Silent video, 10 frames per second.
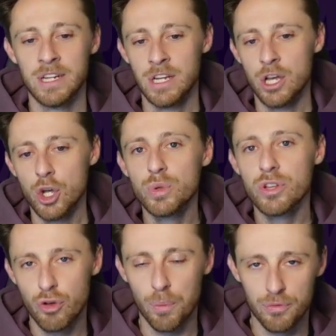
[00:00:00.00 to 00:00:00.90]
Who are the
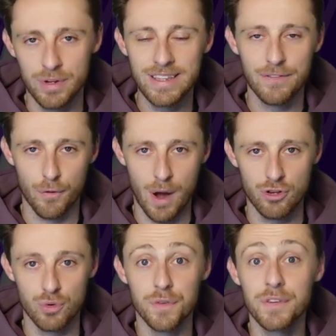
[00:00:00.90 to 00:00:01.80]
top three
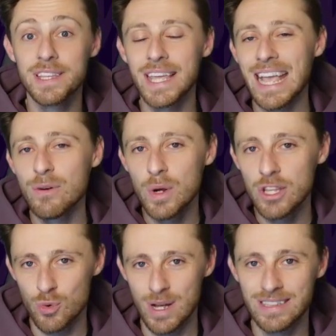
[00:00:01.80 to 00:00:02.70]
differentials for game week
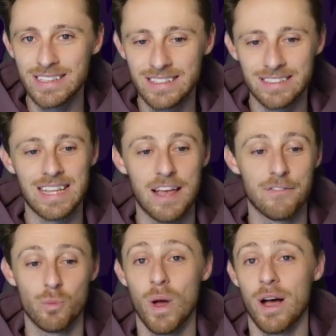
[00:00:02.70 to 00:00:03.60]

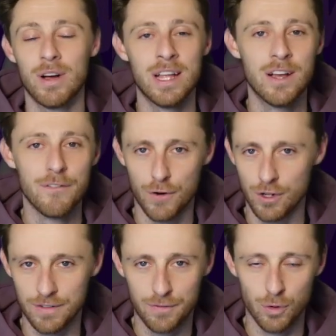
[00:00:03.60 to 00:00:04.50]
27? Well,
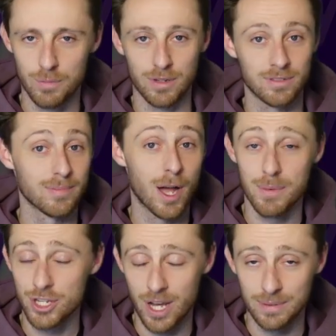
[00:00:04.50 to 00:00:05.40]
first and foremost, I'm a
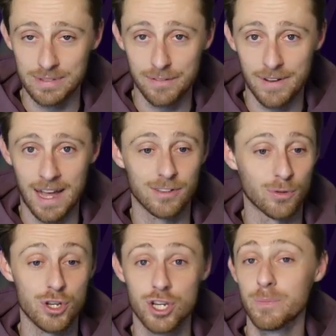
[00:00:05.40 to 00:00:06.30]
Chelsea fan, so
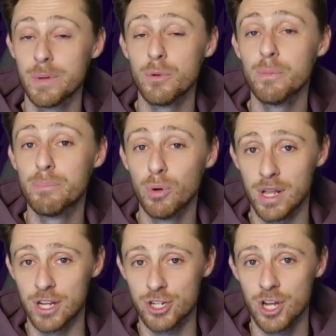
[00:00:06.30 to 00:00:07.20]
I should be more
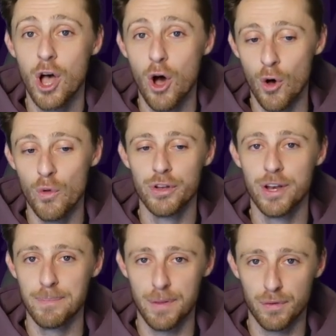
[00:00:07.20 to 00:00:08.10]
bullish on the
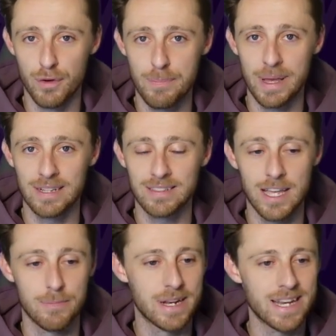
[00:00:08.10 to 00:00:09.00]
number 3 picks
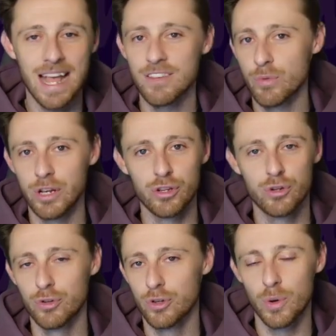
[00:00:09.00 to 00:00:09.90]
here, but Neto and
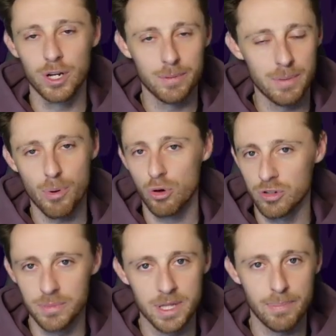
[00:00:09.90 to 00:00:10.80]
Nkunku are going to be
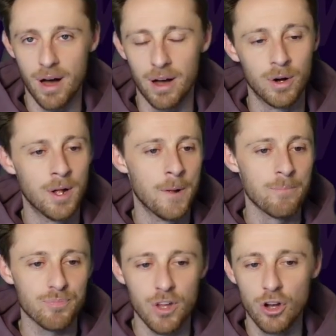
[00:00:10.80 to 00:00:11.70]
bottom of the pile.
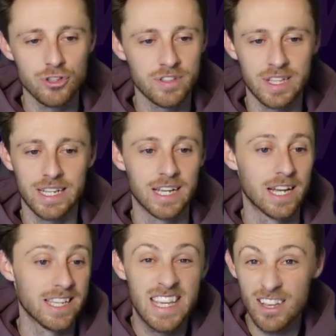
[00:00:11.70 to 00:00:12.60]
I just think,
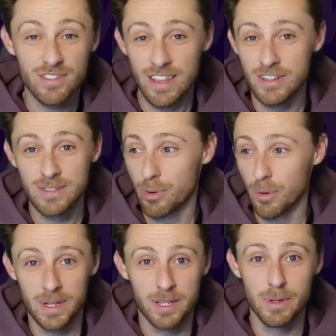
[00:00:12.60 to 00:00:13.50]
yes, there is
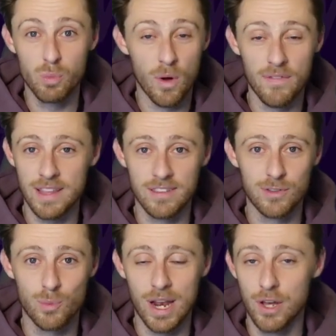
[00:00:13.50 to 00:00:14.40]
probably going to be one that does
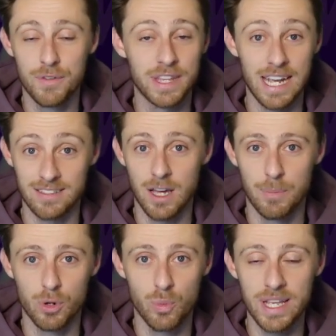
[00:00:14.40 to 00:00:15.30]
well over the next
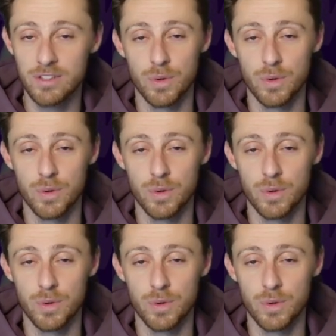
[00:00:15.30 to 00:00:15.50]
couple of weeks with